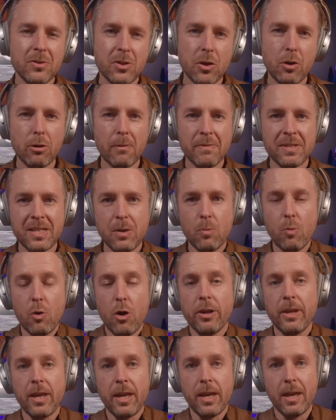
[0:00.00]
So you're obviously
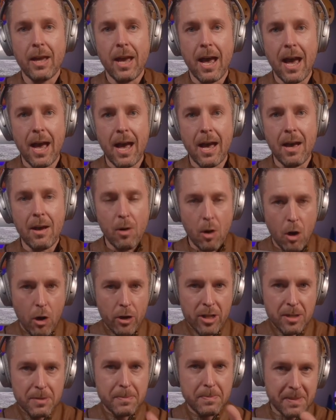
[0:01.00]
working uh,
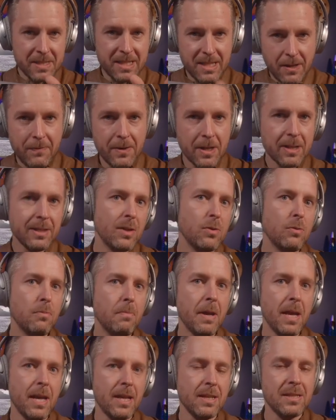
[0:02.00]
on a specific little
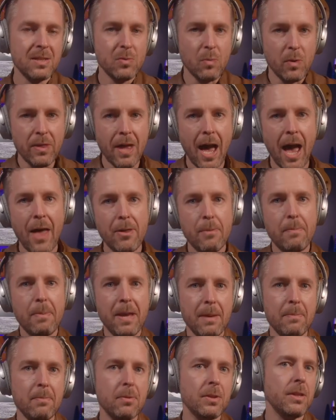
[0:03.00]
piece with other
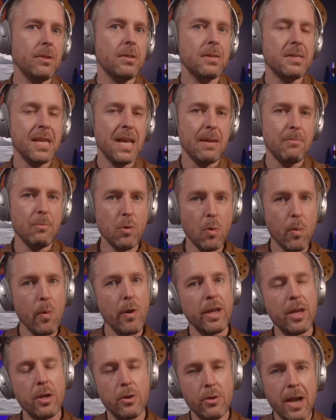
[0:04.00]
people in the team who are
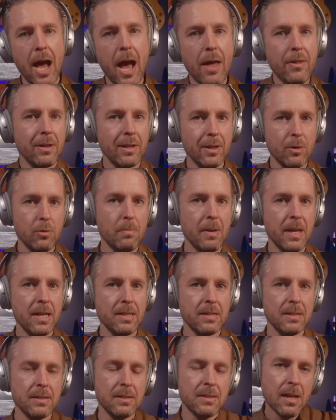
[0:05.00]
working on other little
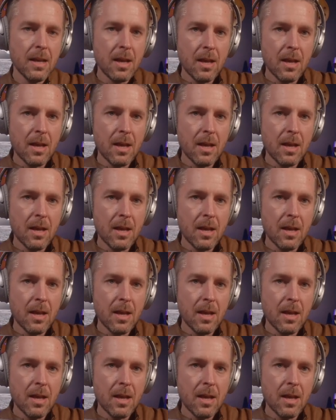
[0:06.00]
pieces.